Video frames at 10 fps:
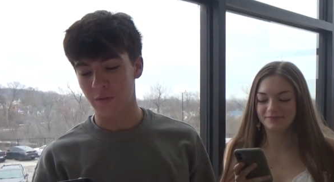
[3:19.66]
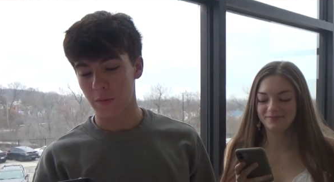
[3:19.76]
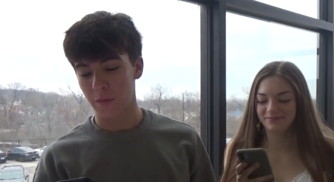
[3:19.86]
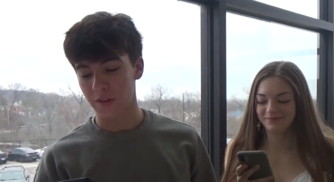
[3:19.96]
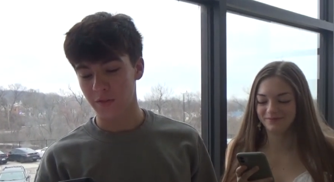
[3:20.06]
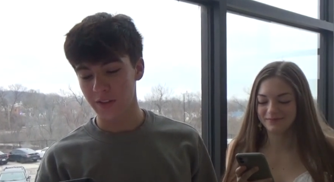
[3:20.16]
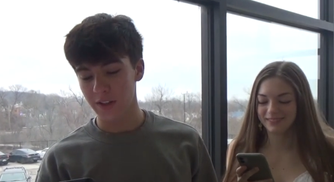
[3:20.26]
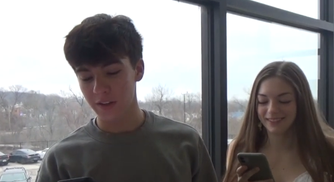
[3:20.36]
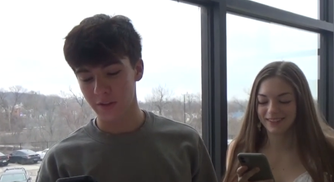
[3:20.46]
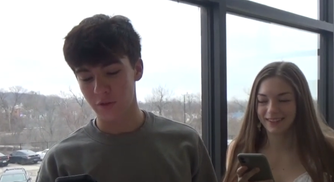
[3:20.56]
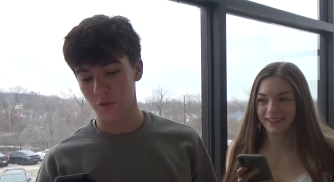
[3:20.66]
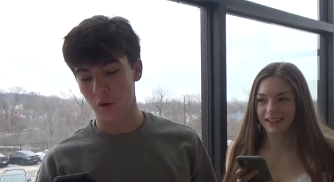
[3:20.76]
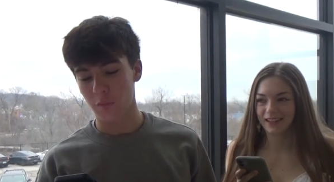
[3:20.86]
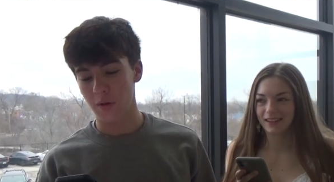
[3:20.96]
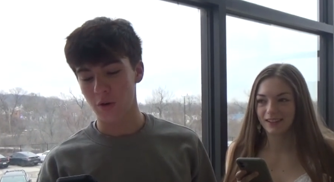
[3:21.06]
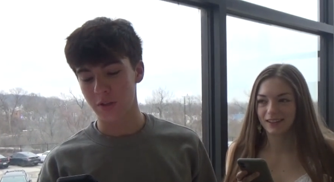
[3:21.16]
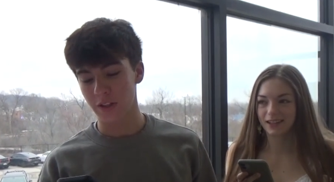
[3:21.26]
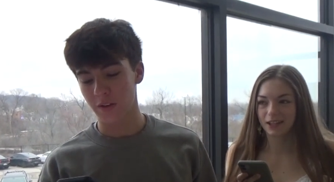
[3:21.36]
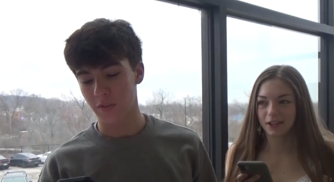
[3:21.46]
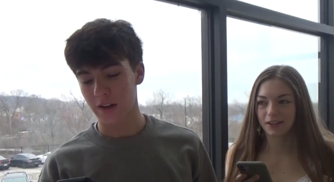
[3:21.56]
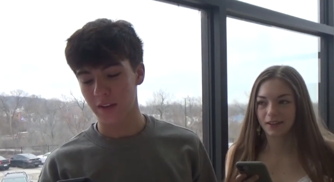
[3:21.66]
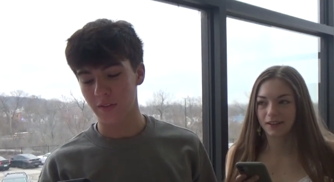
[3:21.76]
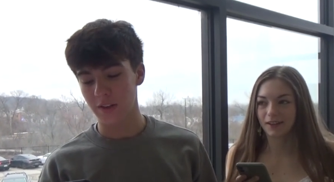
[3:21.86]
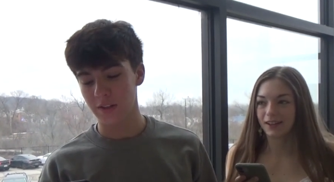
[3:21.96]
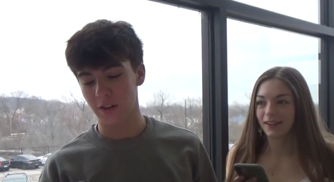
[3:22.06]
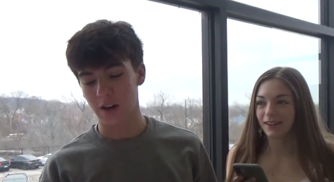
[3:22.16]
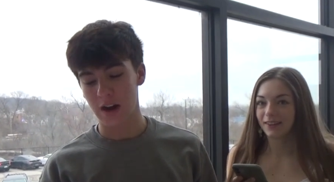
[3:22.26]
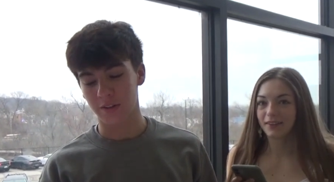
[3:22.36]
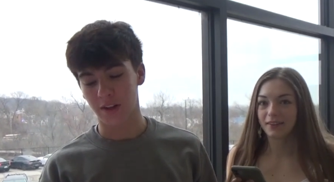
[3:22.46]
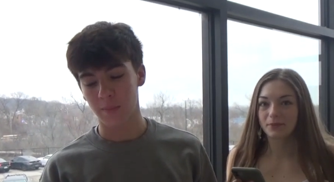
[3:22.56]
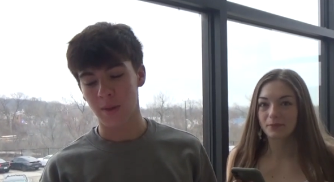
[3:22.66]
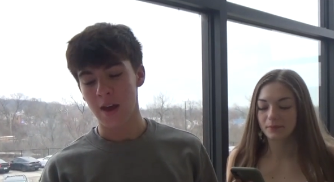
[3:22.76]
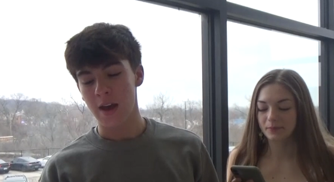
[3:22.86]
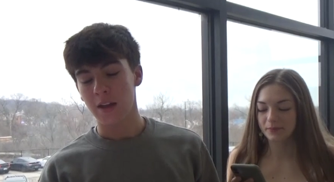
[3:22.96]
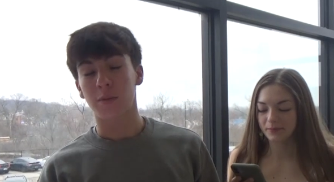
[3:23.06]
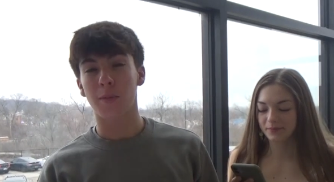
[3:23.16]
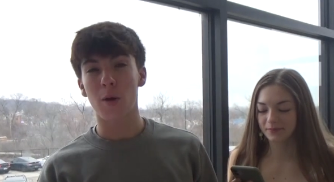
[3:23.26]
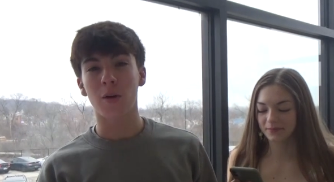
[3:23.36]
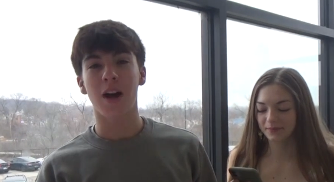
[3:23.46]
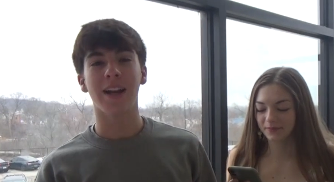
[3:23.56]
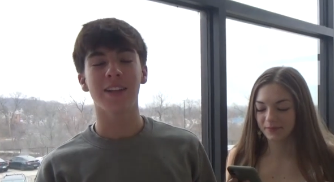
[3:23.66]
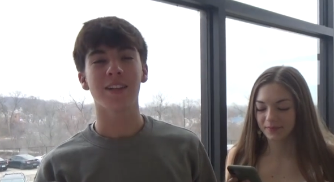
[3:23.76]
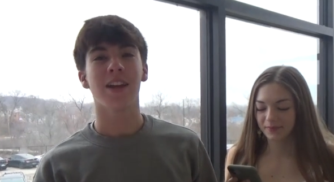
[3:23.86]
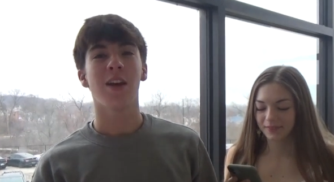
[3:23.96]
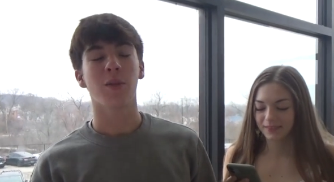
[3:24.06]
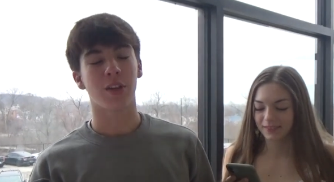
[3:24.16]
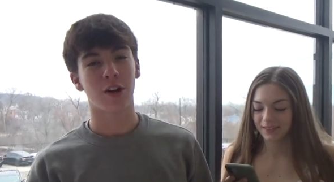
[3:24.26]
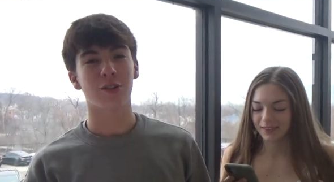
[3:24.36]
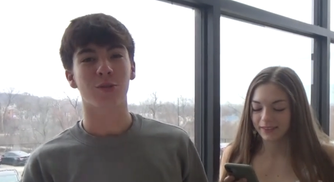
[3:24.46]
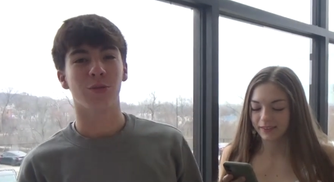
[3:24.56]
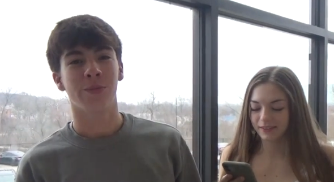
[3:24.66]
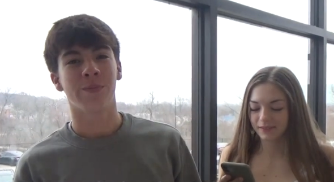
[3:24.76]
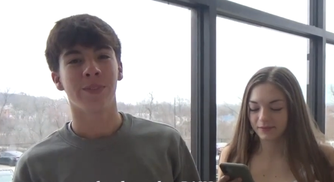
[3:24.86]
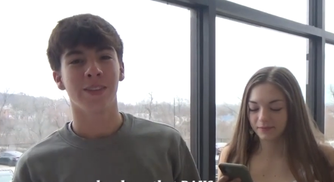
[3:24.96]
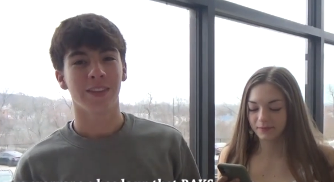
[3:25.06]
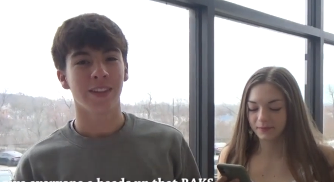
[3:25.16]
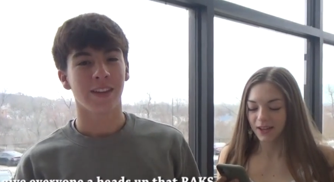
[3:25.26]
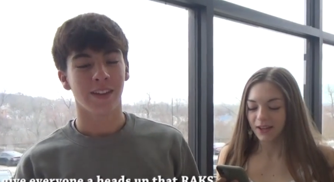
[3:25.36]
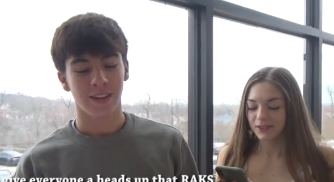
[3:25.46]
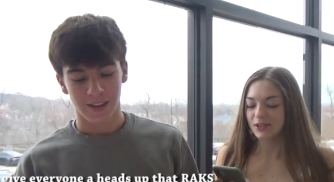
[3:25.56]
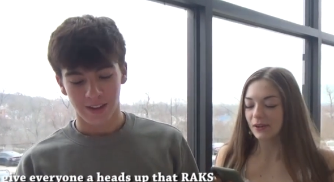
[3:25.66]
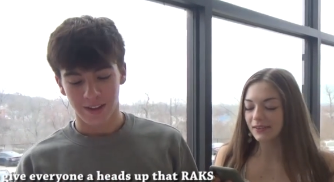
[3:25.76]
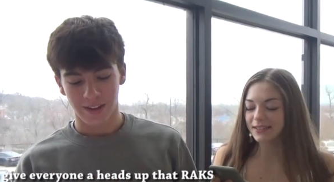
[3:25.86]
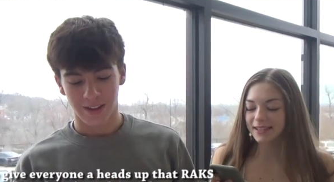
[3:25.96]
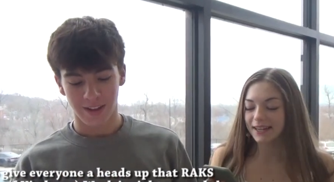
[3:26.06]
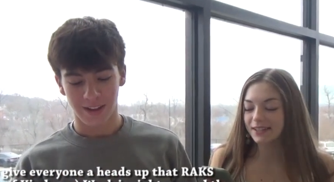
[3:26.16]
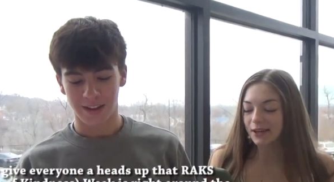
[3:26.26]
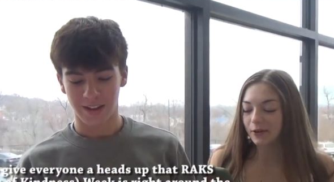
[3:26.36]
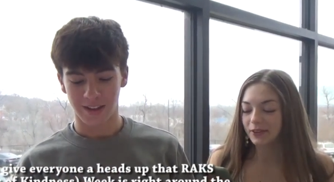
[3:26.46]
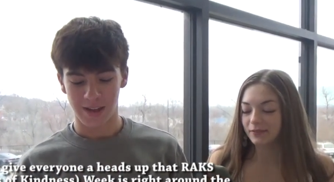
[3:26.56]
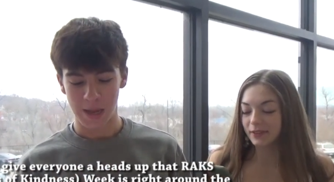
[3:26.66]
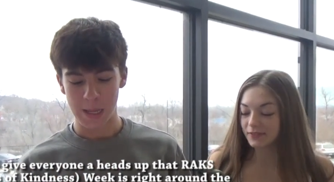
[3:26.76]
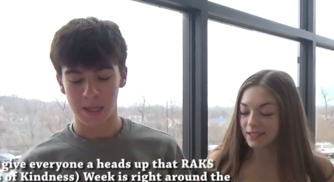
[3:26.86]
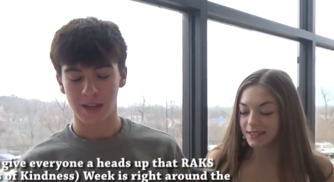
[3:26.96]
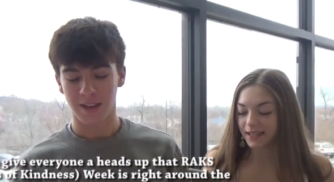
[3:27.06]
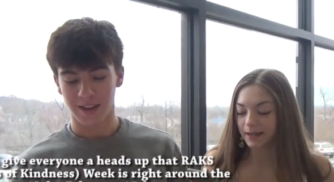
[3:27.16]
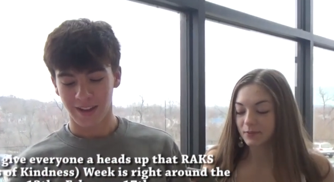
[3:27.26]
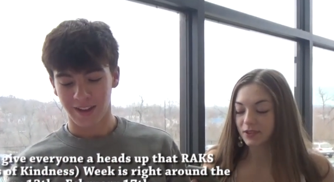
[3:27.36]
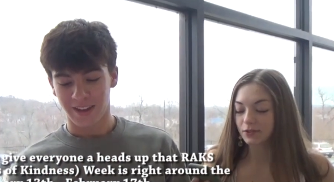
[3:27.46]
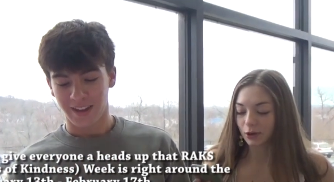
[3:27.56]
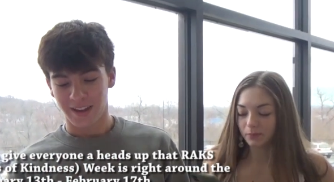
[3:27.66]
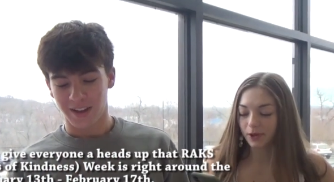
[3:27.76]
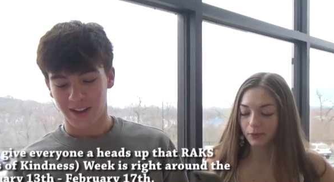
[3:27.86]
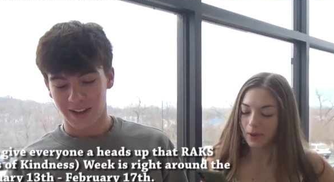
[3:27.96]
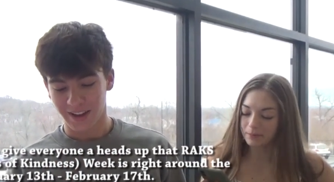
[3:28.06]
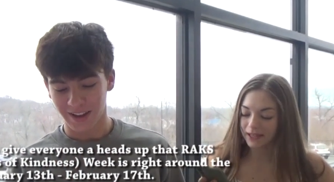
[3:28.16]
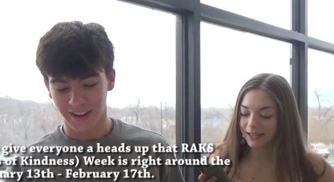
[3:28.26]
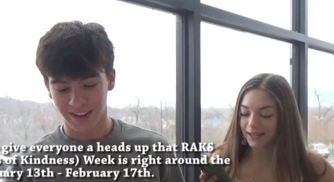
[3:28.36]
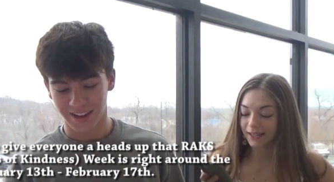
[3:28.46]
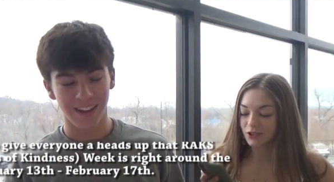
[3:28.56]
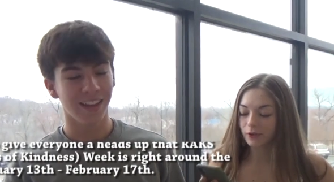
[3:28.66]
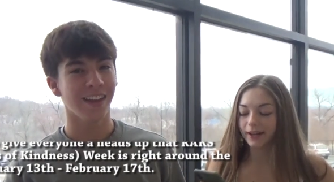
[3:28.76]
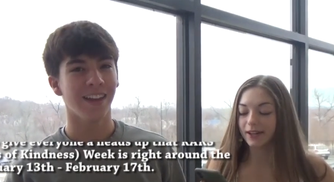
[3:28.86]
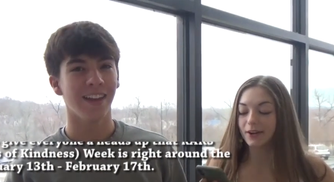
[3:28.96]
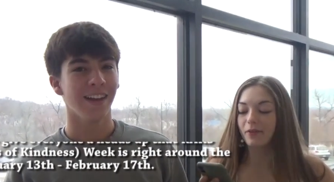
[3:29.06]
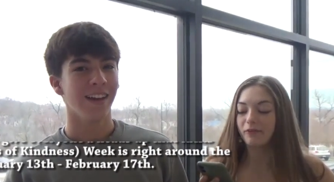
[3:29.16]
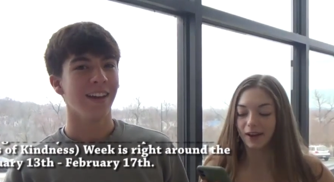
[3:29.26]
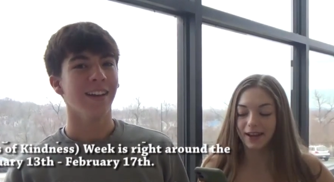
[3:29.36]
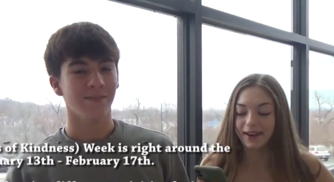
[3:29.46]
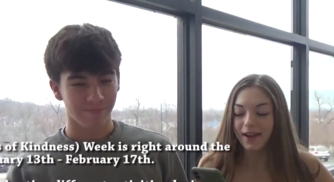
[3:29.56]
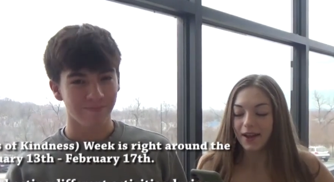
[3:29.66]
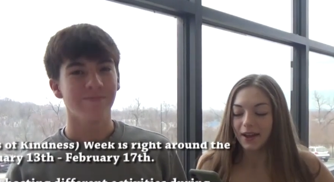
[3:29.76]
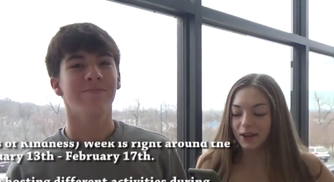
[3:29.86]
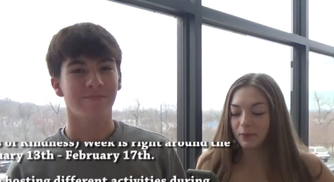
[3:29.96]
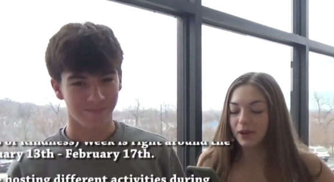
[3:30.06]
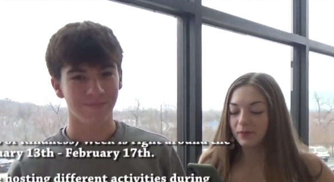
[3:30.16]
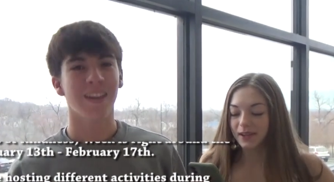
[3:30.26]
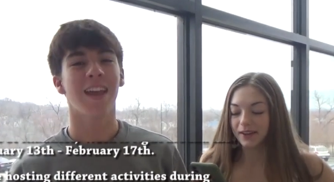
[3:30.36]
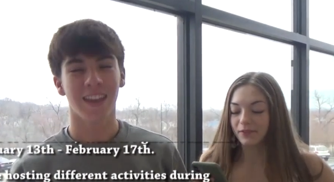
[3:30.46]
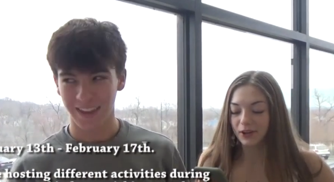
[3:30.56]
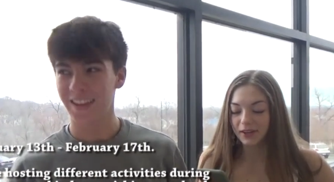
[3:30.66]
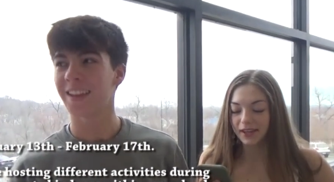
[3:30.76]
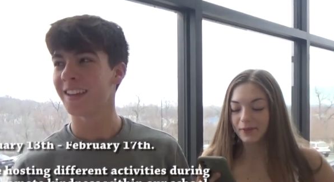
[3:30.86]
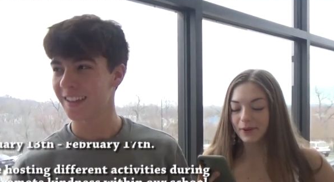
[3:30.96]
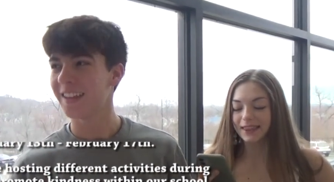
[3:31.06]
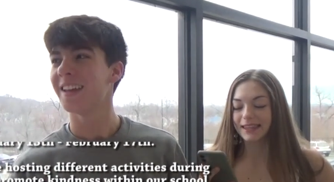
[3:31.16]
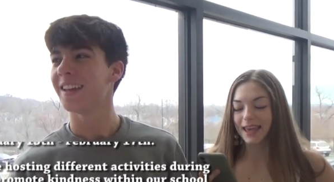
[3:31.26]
Speaker 1: February 17th. Suco will be hosting different activities during Hal time to promote kindness within our school.
Speaker 2: Stuco decided to go with the 50s theme, so don't be a wet blanket and join in on the fun. It'll be a week of cooking with